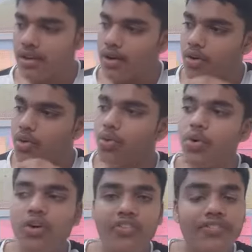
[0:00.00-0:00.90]

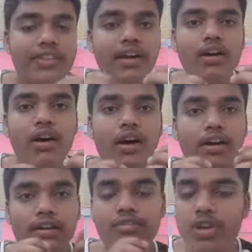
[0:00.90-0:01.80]
role of the
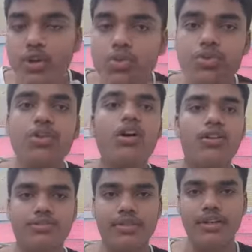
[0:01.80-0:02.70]
revolution
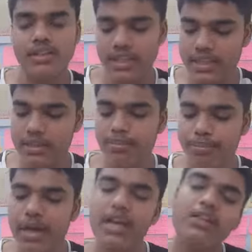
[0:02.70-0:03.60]
of earth in the
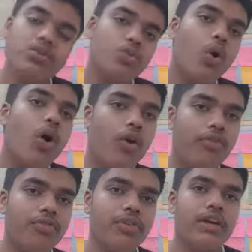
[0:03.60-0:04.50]
balance
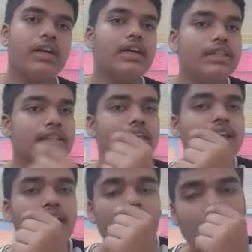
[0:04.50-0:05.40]
of
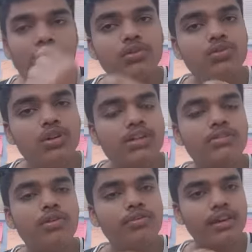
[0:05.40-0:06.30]
the
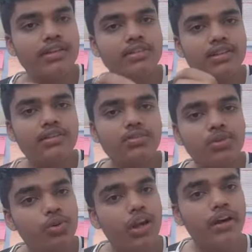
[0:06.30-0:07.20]
isolation, or we can say the
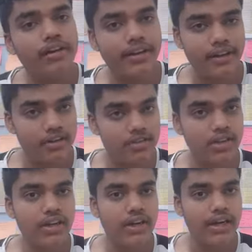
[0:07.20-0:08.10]
solar
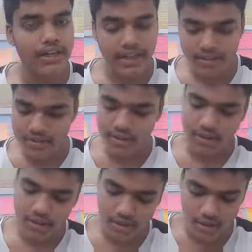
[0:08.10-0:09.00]
radiation that gets
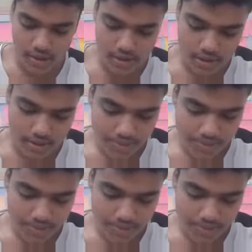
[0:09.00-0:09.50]
the earth.